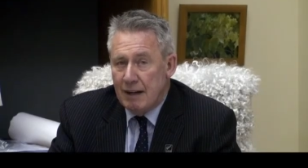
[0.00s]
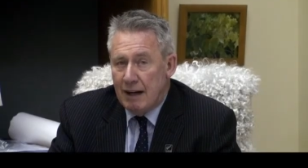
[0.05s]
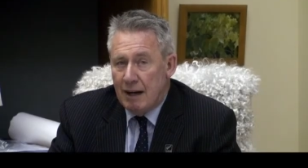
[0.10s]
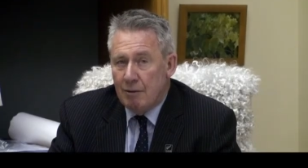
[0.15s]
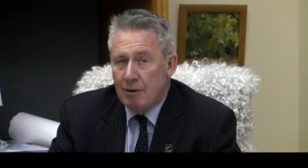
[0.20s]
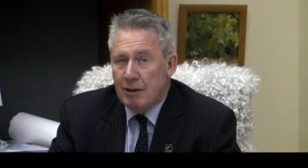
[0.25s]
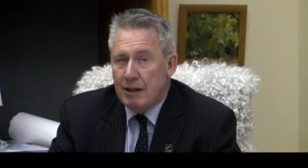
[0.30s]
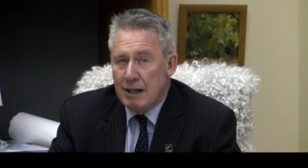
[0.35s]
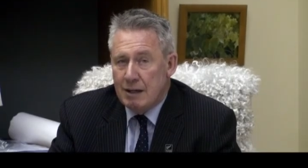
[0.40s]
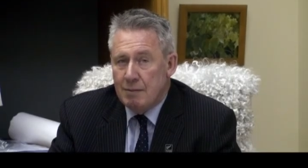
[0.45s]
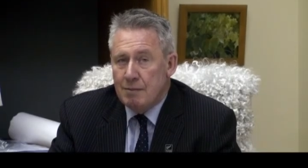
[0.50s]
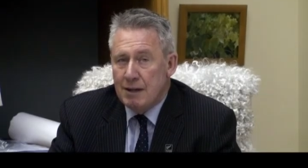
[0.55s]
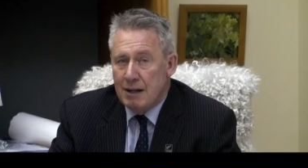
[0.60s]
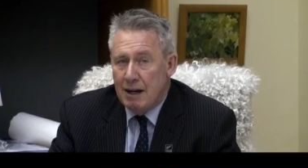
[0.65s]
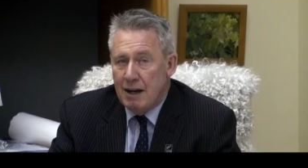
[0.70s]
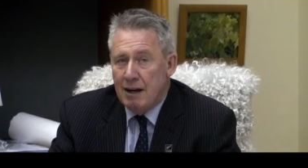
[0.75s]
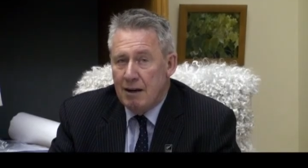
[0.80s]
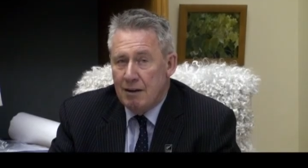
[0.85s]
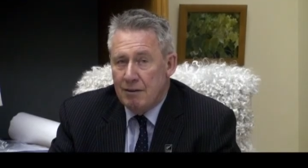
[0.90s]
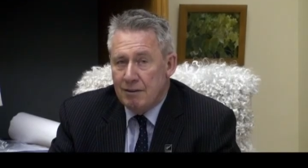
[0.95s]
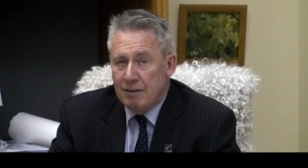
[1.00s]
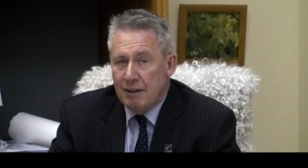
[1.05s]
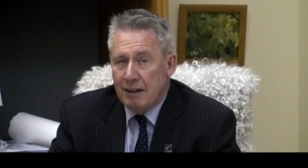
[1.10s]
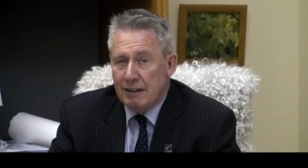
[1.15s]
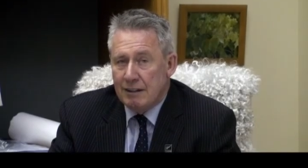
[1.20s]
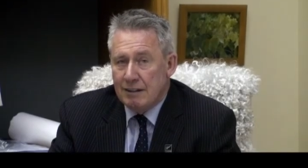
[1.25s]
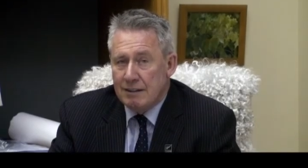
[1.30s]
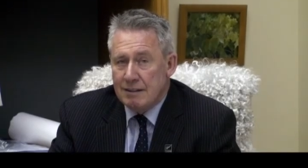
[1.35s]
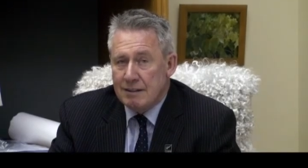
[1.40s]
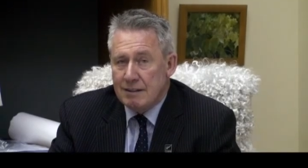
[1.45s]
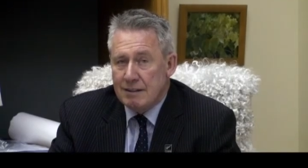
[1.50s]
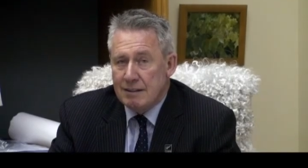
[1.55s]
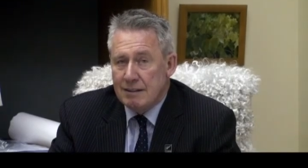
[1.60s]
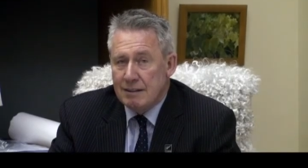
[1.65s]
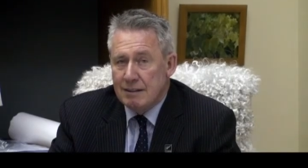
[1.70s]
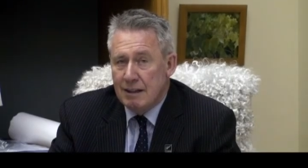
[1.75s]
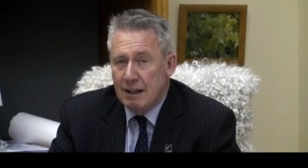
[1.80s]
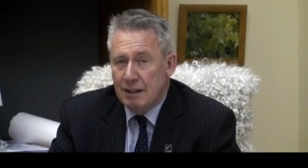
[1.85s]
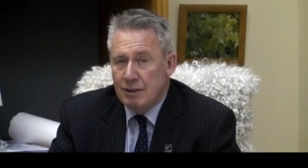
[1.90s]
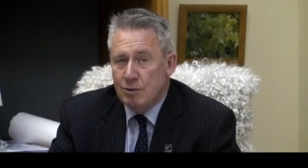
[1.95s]
I would keep an eye on things
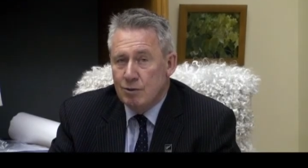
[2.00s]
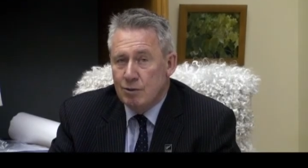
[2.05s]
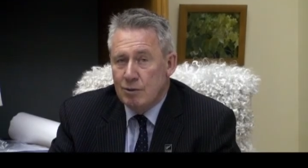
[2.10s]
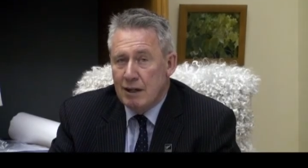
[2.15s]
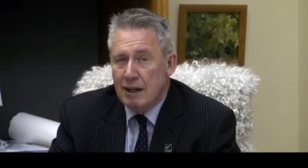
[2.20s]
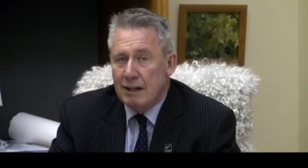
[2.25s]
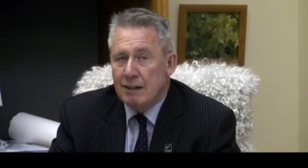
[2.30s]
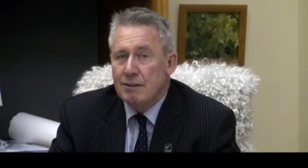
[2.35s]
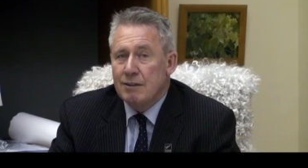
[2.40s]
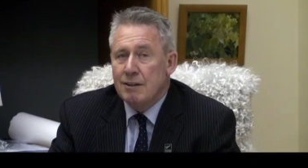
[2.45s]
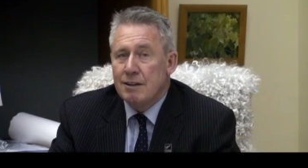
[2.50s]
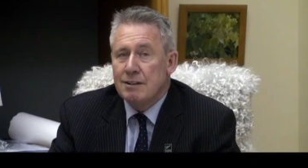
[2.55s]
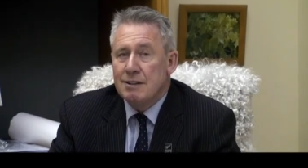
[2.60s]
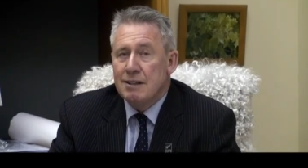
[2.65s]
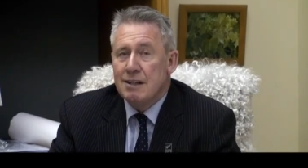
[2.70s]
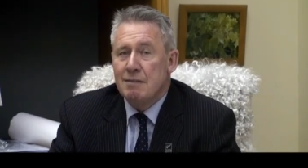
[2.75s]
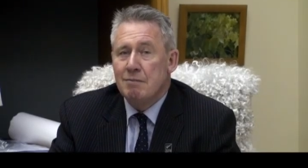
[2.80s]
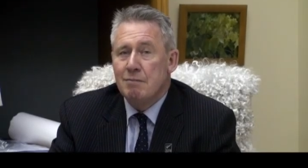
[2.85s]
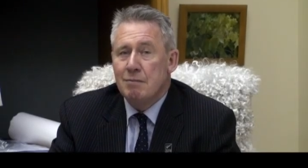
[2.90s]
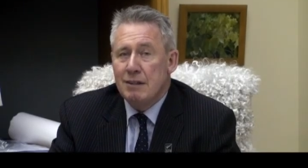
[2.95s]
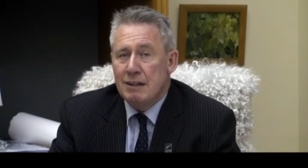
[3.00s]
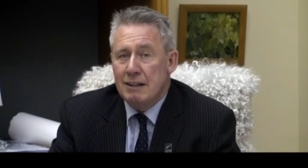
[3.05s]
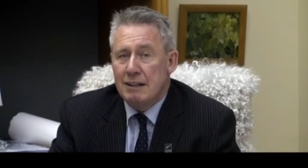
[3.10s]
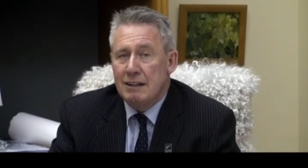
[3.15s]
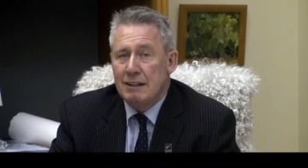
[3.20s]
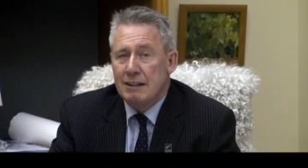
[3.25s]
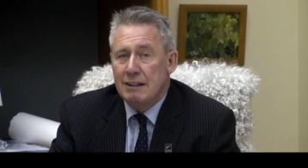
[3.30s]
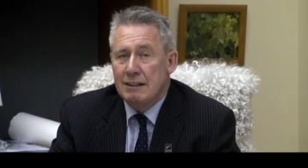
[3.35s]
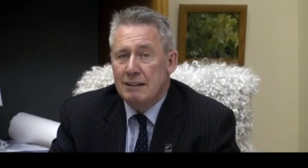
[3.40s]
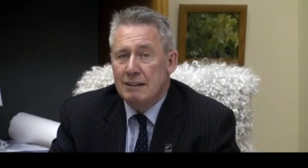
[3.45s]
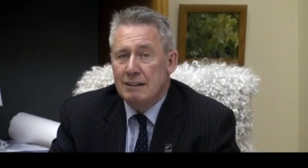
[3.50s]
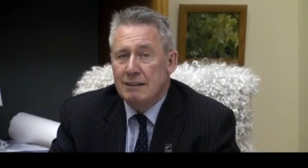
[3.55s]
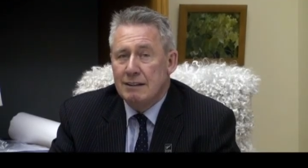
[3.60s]
and do all I could as an MP